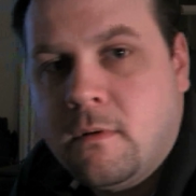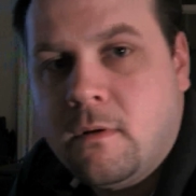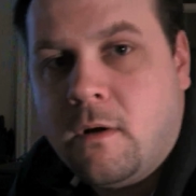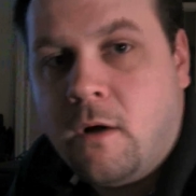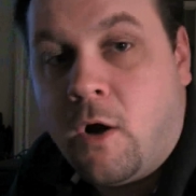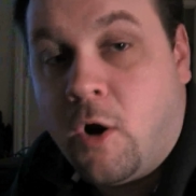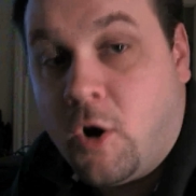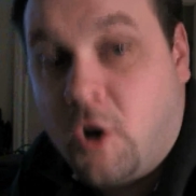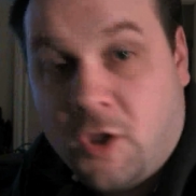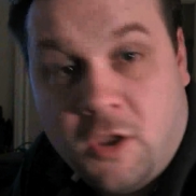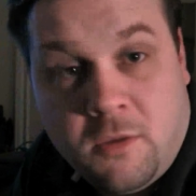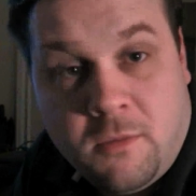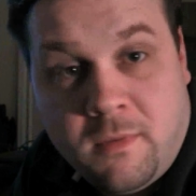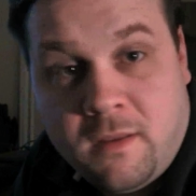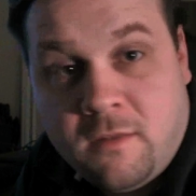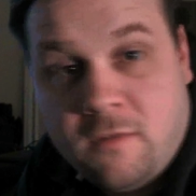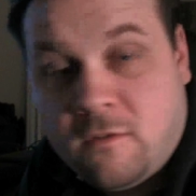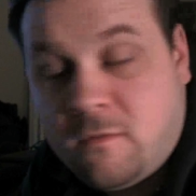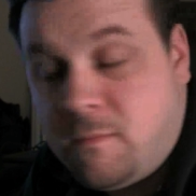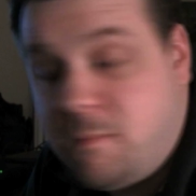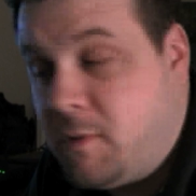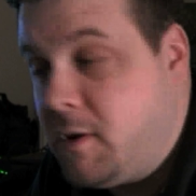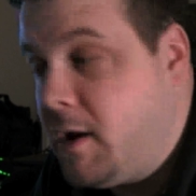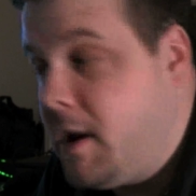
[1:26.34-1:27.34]

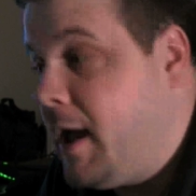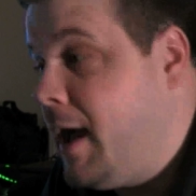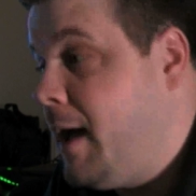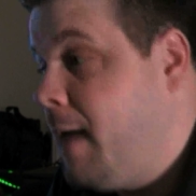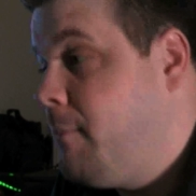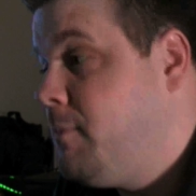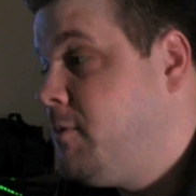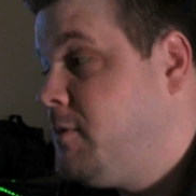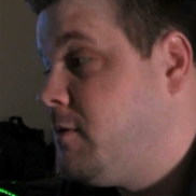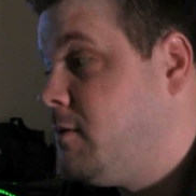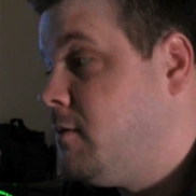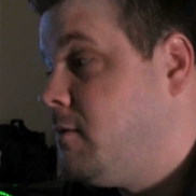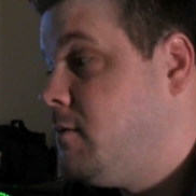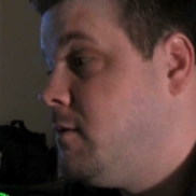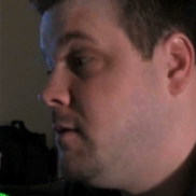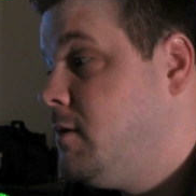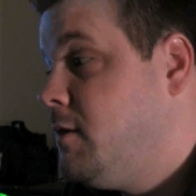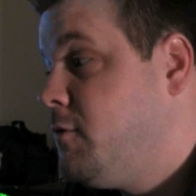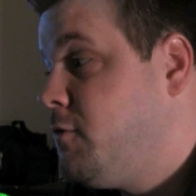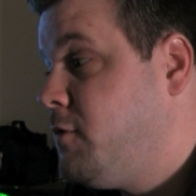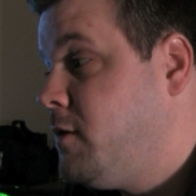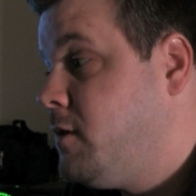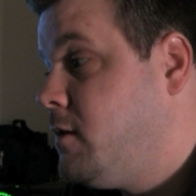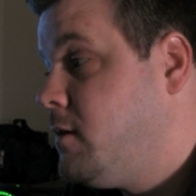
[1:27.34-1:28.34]
arguments perhaps,
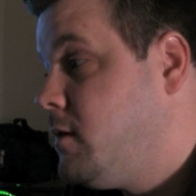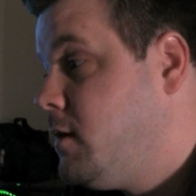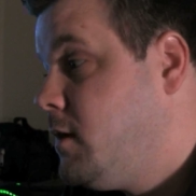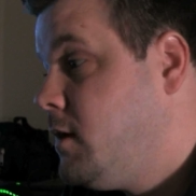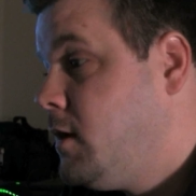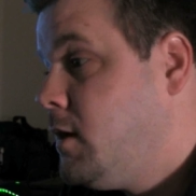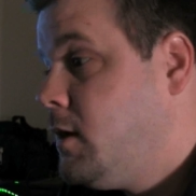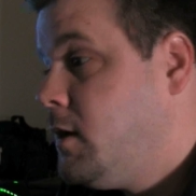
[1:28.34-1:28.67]
different